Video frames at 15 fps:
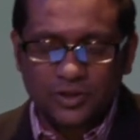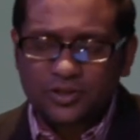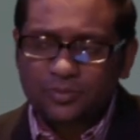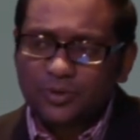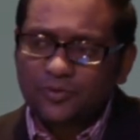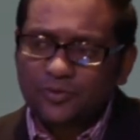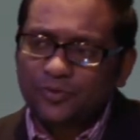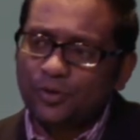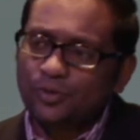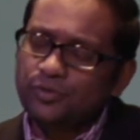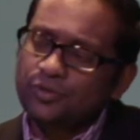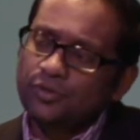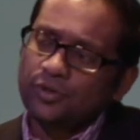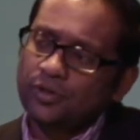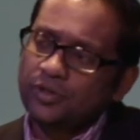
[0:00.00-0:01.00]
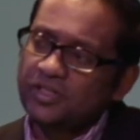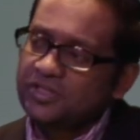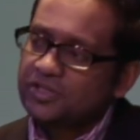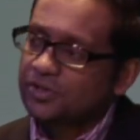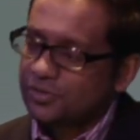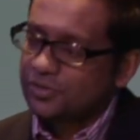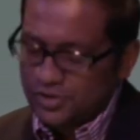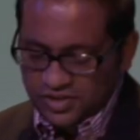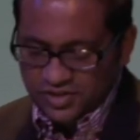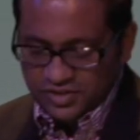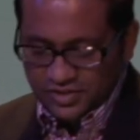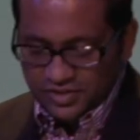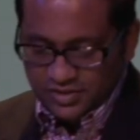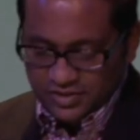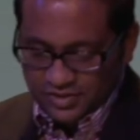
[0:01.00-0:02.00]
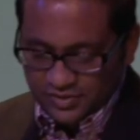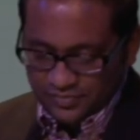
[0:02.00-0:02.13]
Listen, but if those who hurt us are Christians,